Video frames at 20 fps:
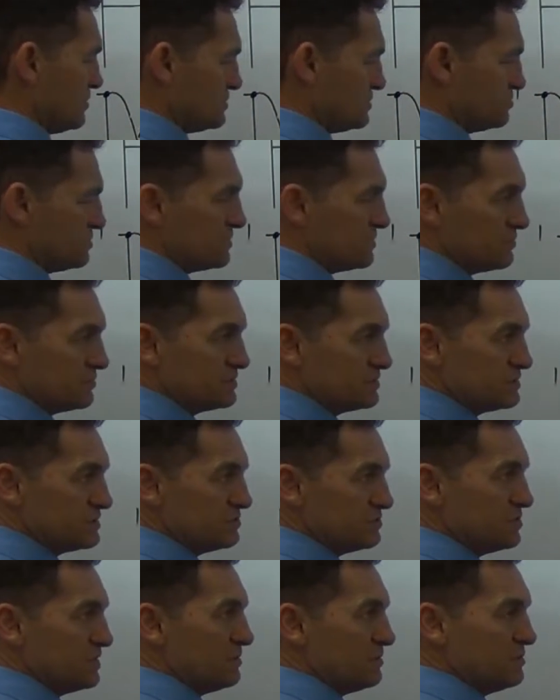this bit will
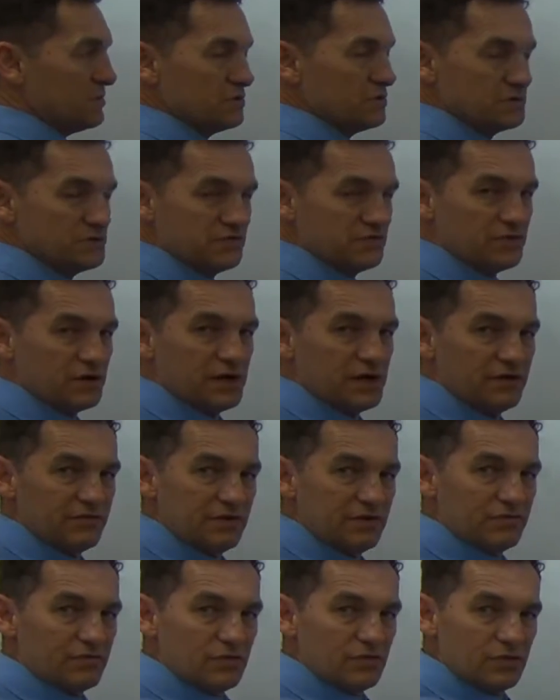disappear because you've got to have
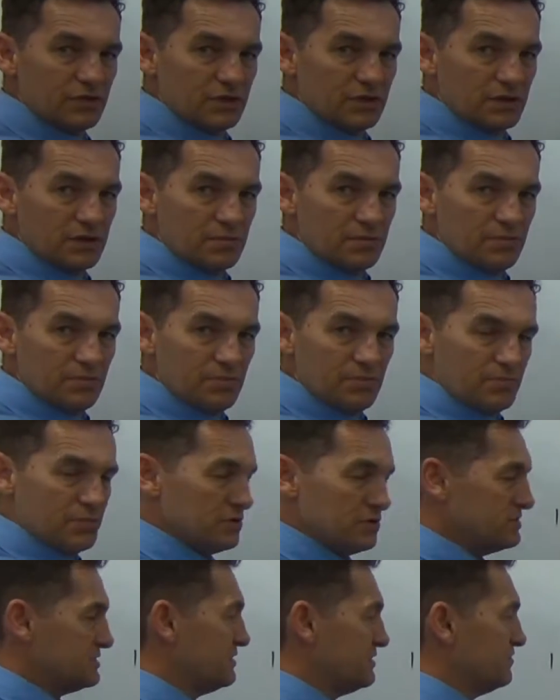everything
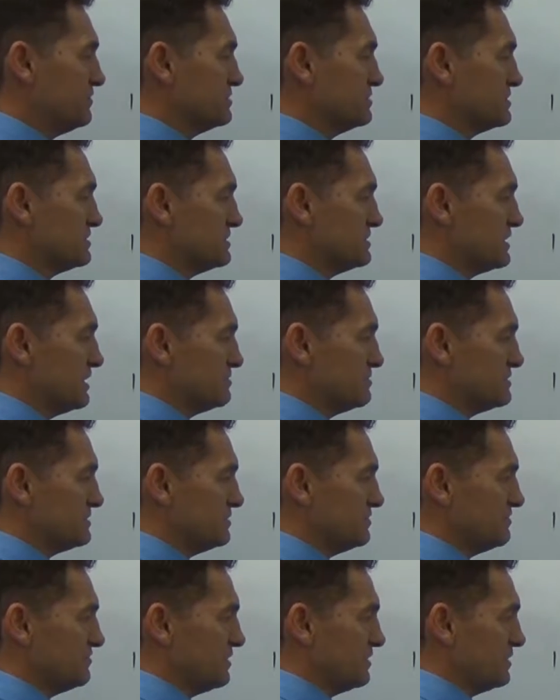positive because it's an
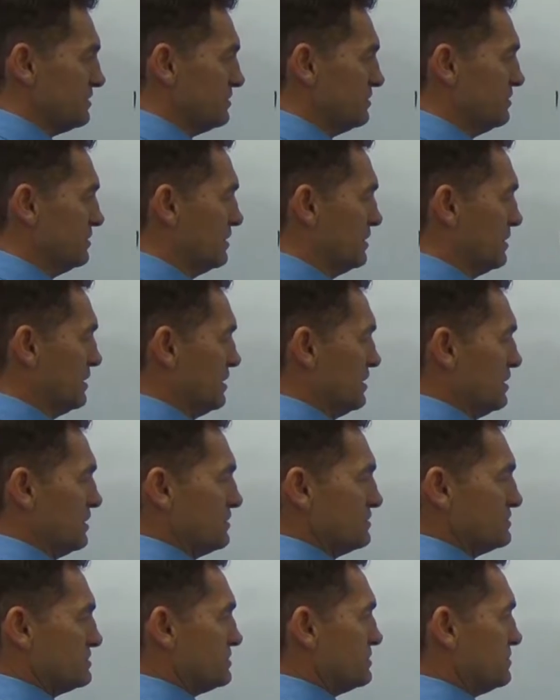absolute value.
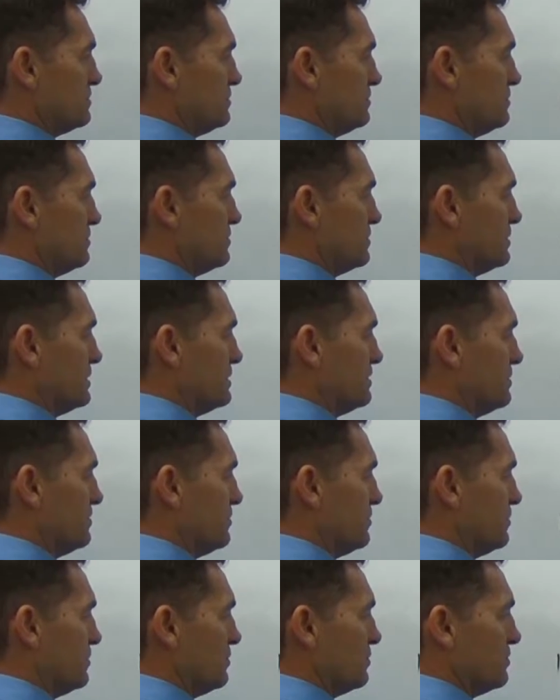So you would end up
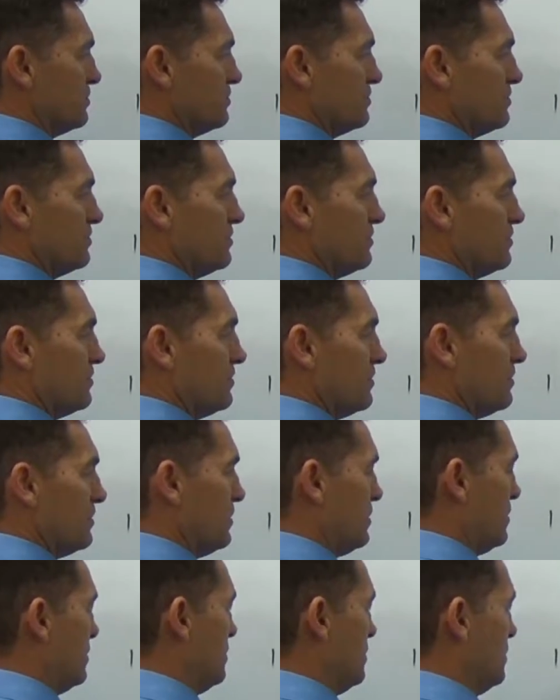with
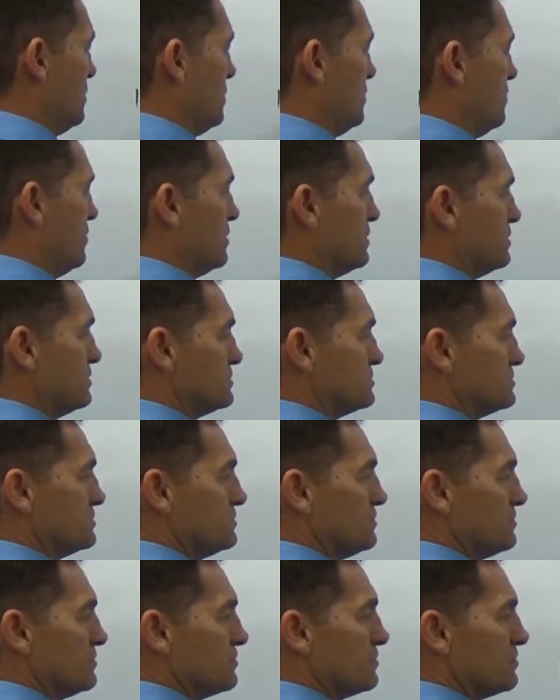1,
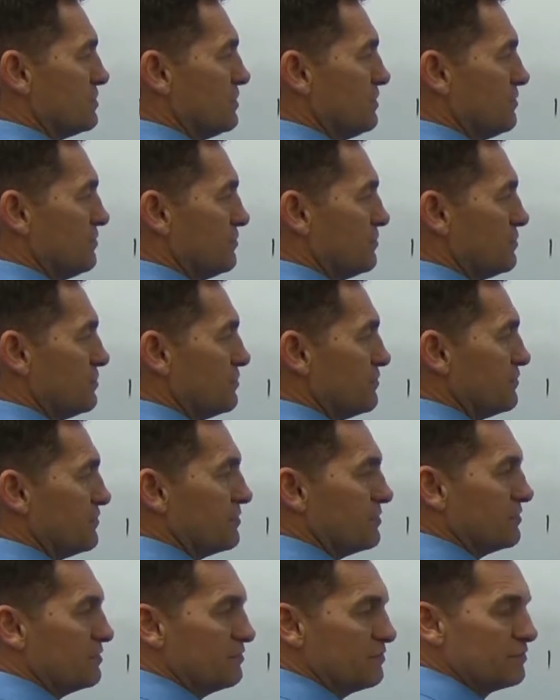2, 3, 4,
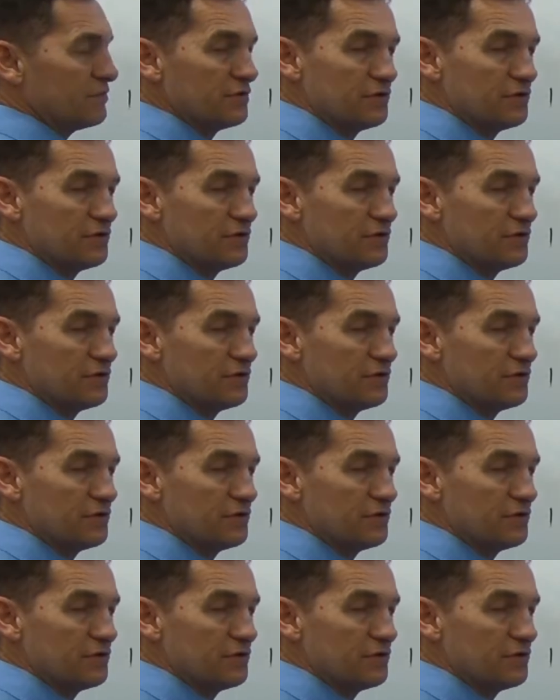5.